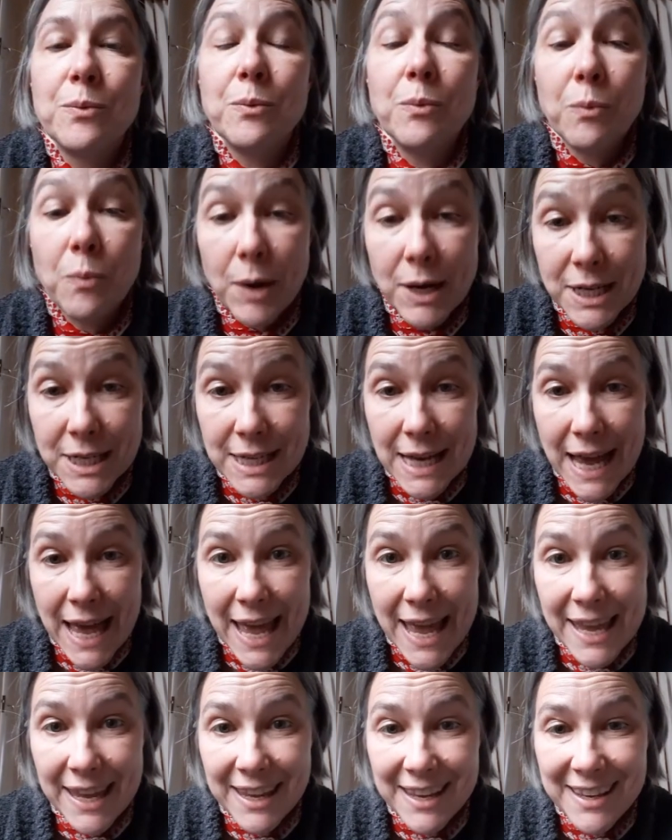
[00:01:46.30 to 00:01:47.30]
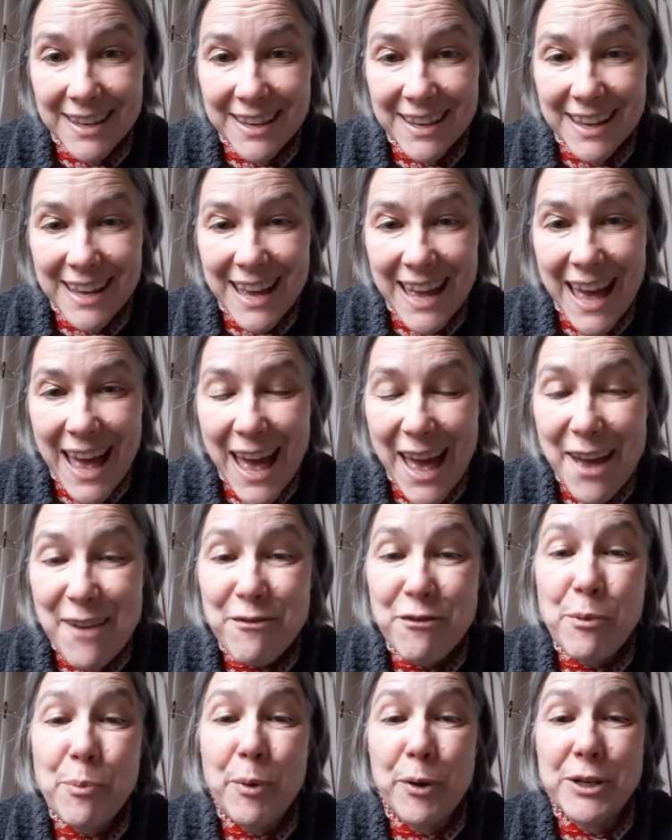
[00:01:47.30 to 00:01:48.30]
One day,
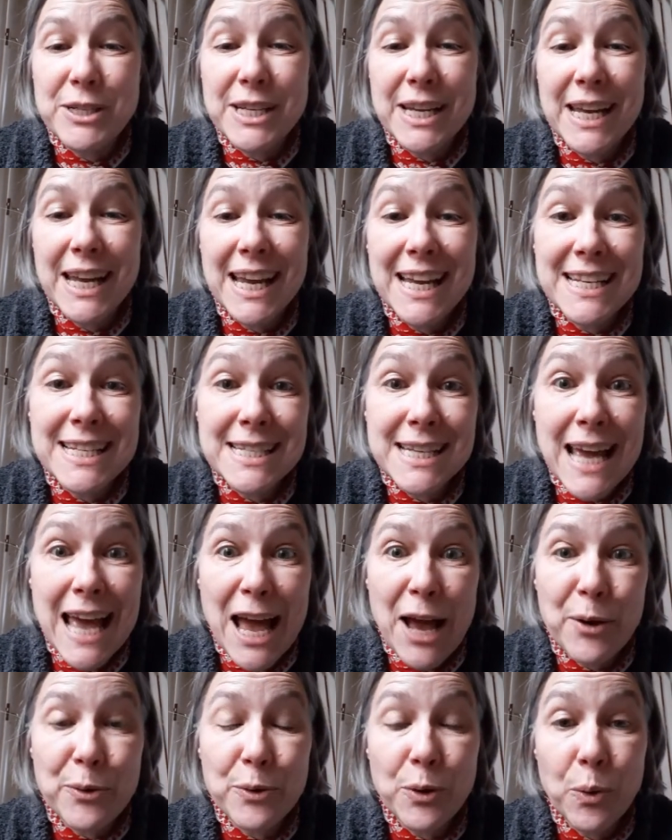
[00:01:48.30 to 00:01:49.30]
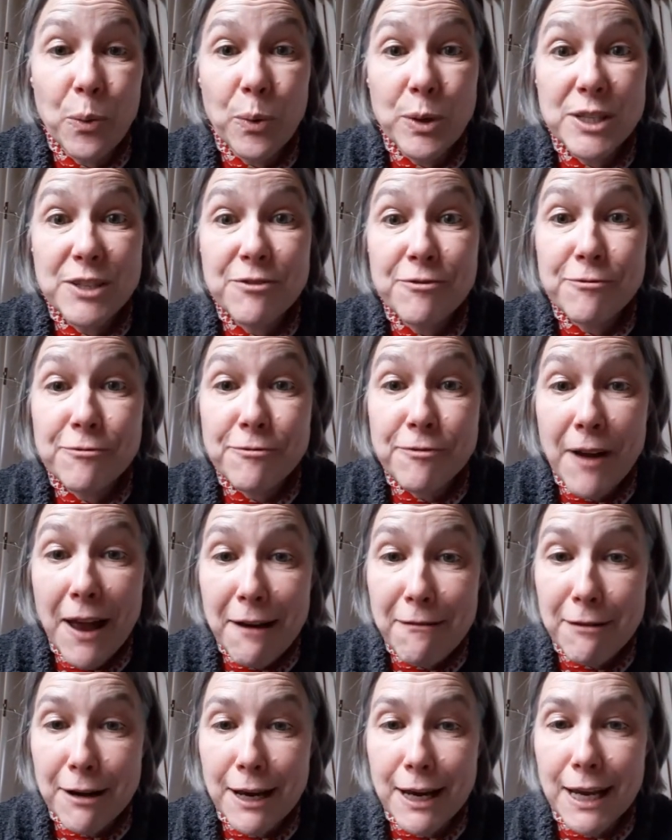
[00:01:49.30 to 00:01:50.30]
everybody in town was
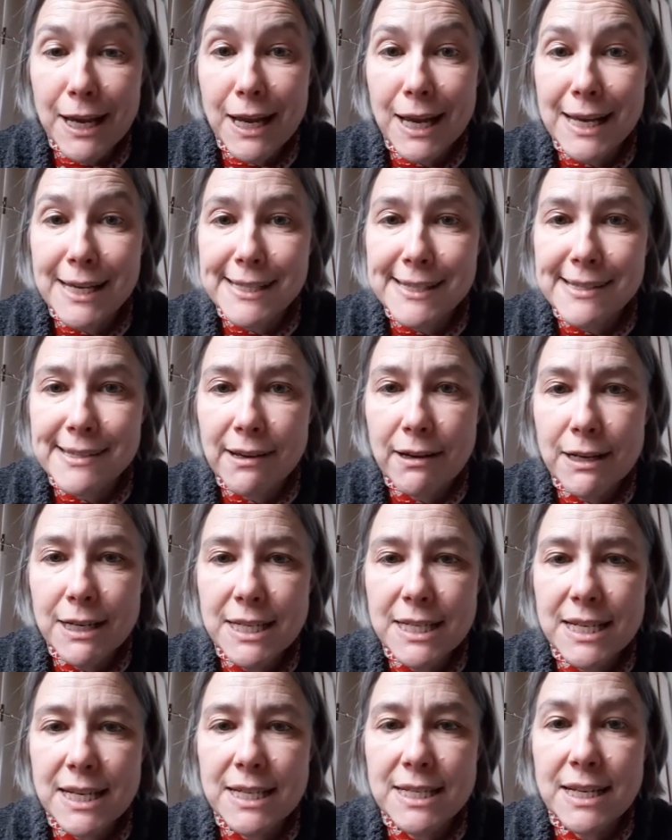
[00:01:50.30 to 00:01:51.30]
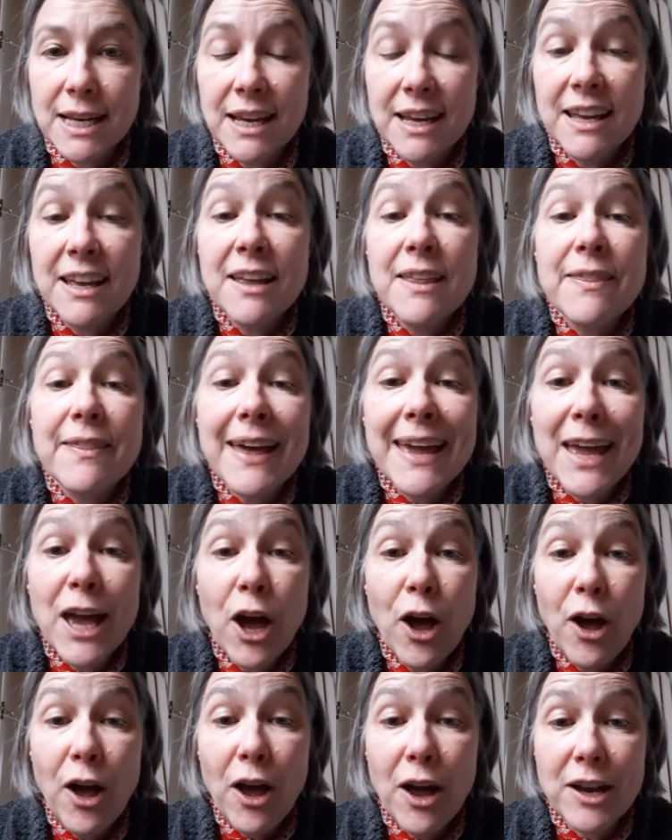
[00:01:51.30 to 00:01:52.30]
very excited. They
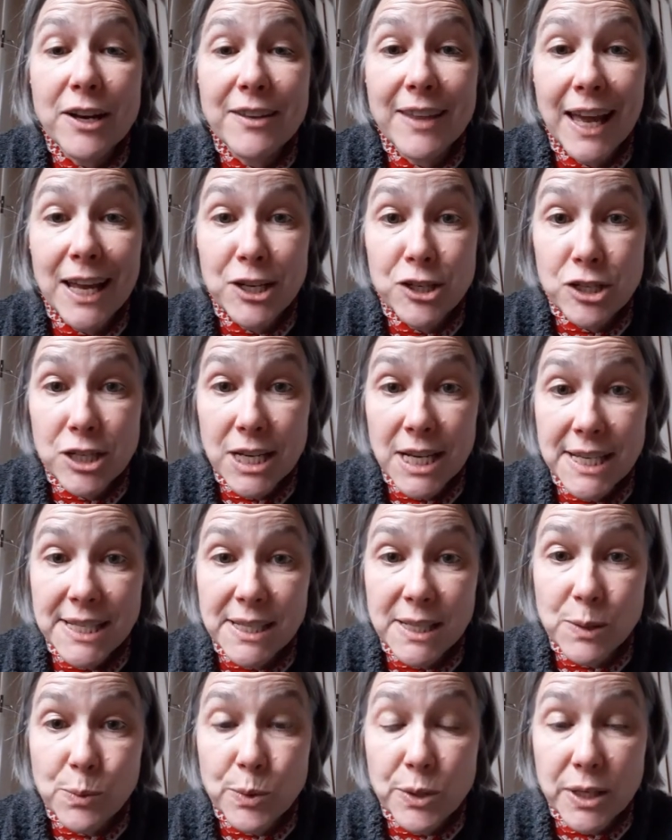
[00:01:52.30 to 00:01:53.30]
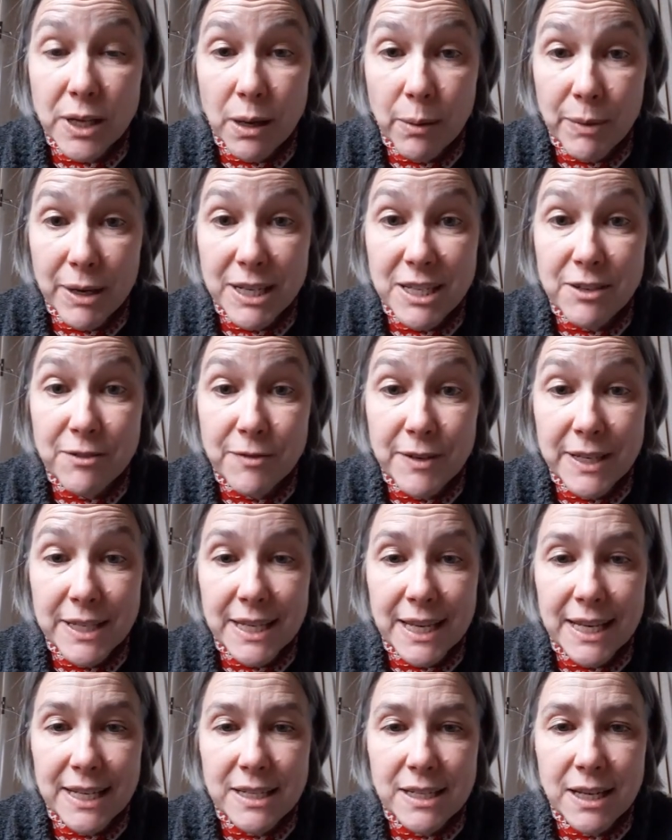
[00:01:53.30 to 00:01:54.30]
heard that Jesus was coming to
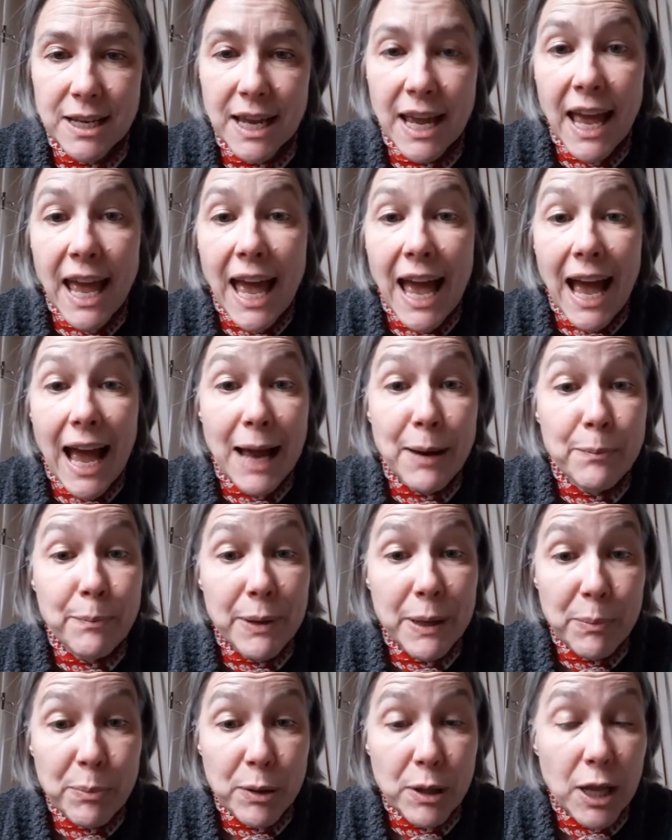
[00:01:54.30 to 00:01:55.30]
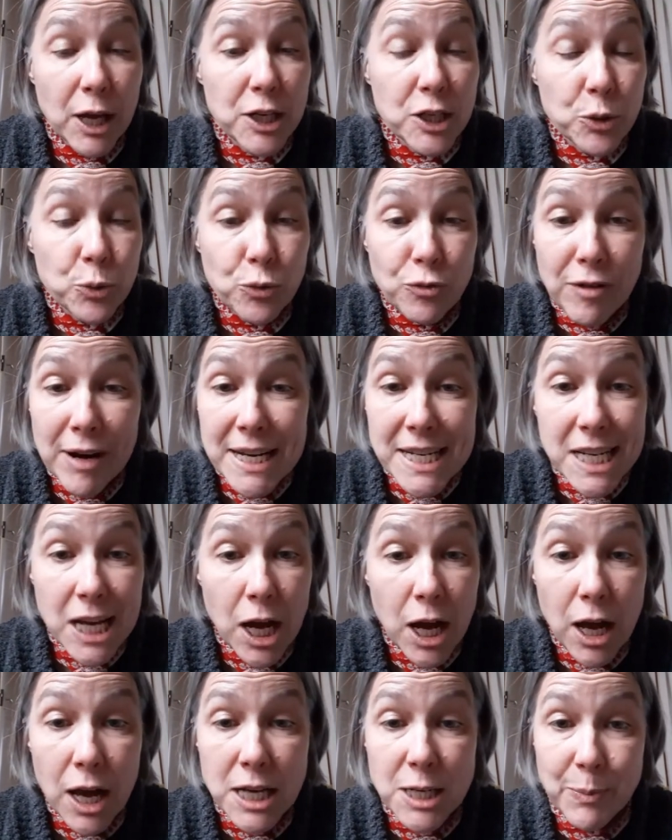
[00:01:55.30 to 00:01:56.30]
visit. And people had already
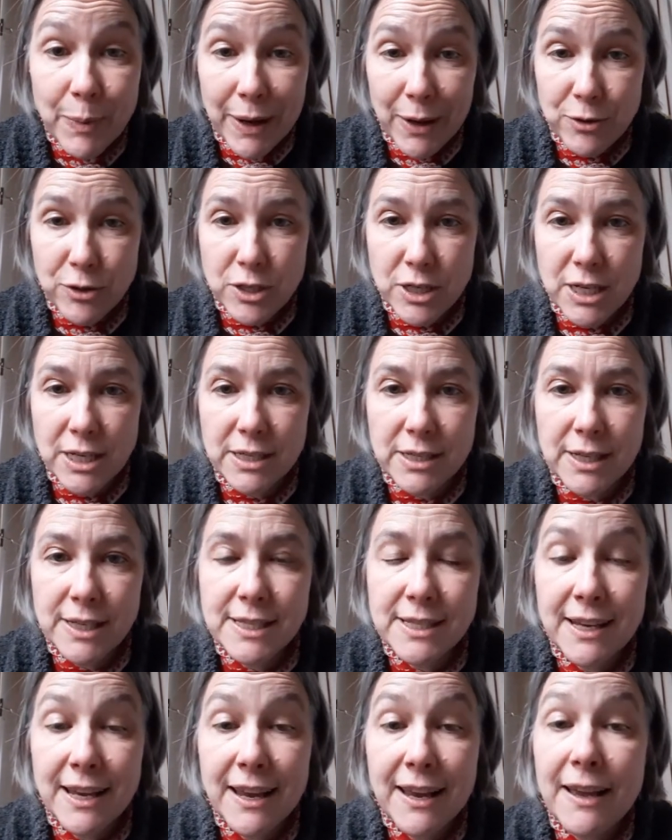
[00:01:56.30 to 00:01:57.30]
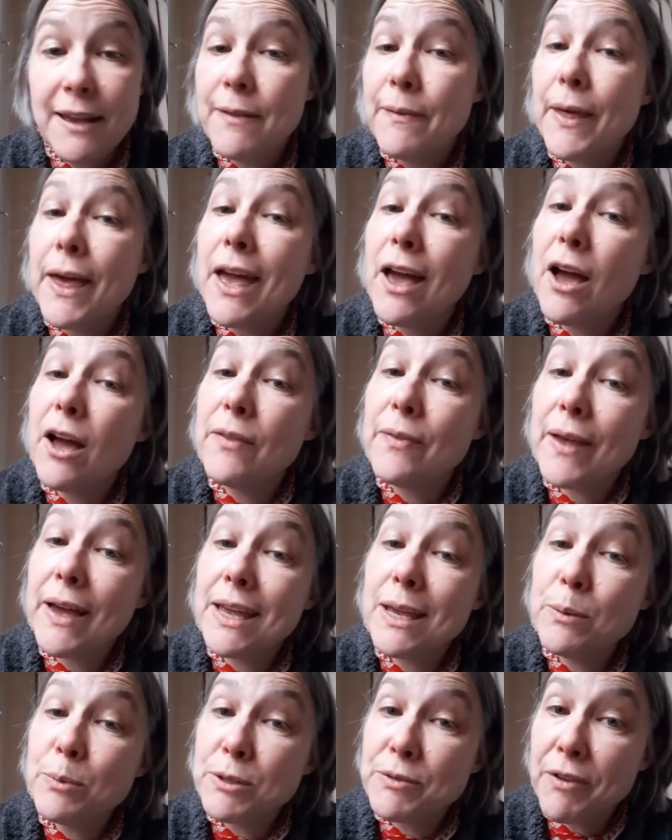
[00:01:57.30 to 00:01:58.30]
heard about Jesus. They heard that
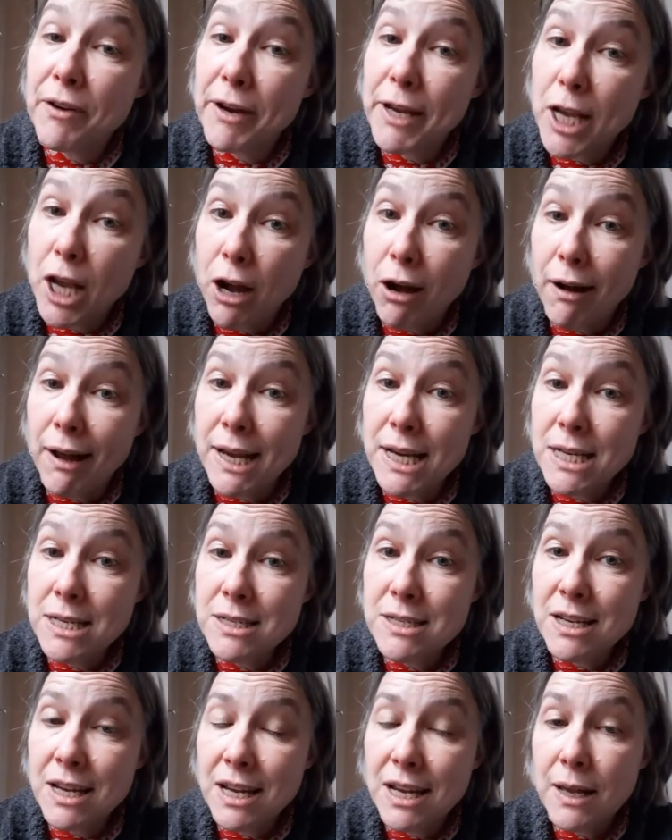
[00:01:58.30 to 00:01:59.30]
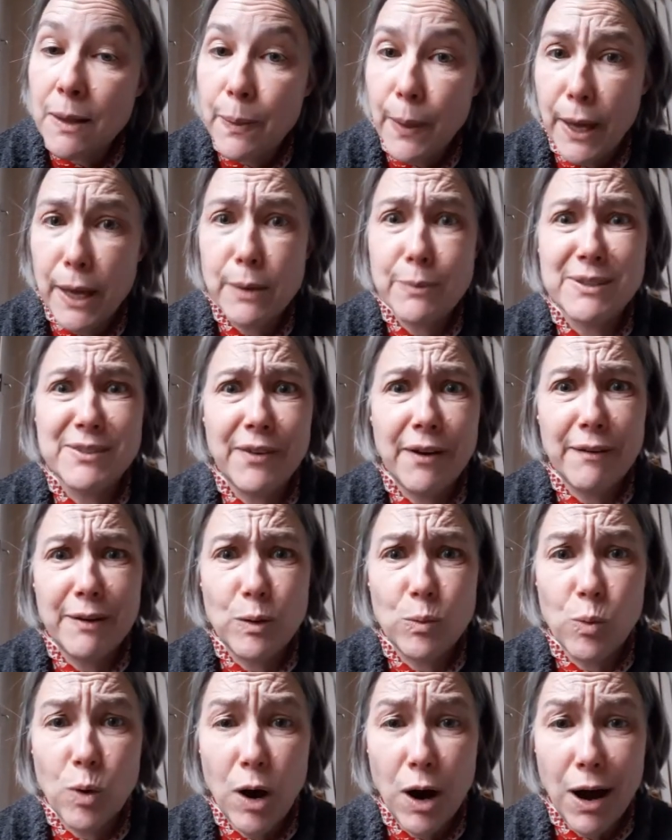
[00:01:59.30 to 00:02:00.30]
he was very kind, that he was very
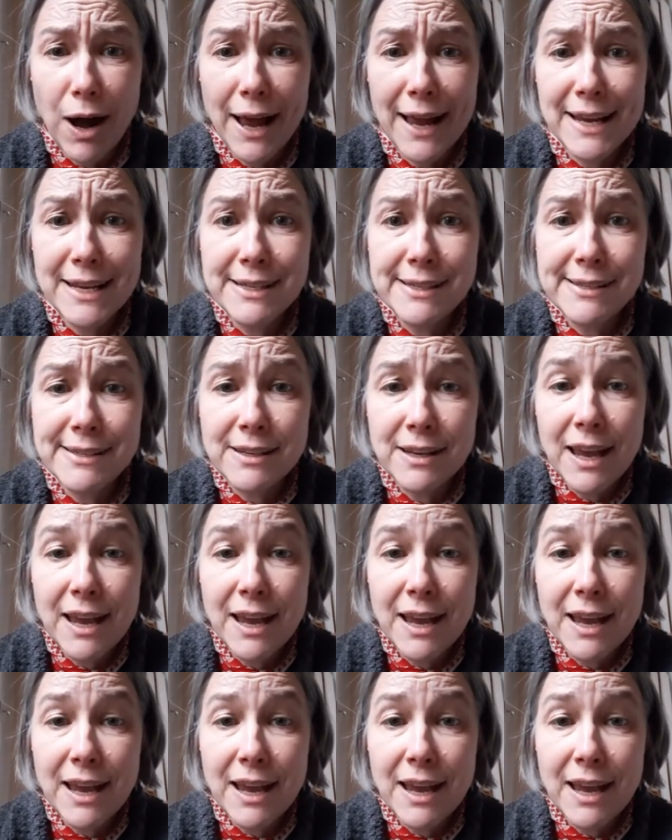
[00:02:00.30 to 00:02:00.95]
wise,